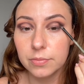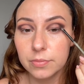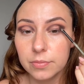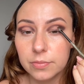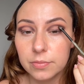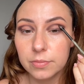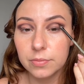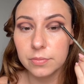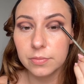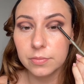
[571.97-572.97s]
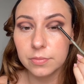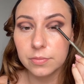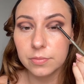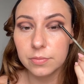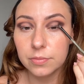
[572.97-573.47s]

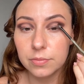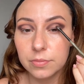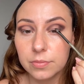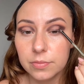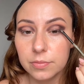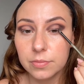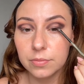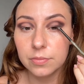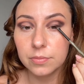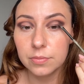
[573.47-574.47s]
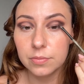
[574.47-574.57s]
Nobody speaks.